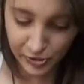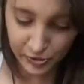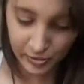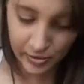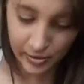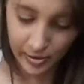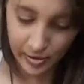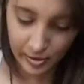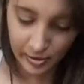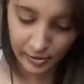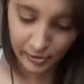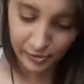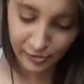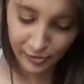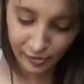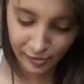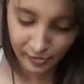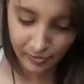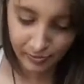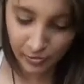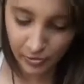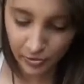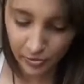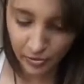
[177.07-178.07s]
to a
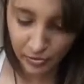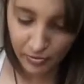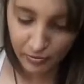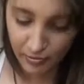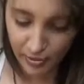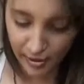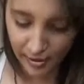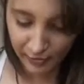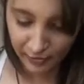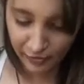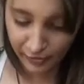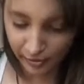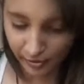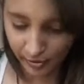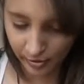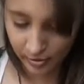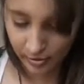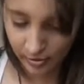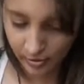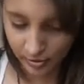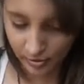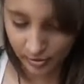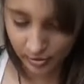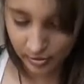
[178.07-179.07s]
nice smooth
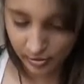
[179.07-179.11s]
batter,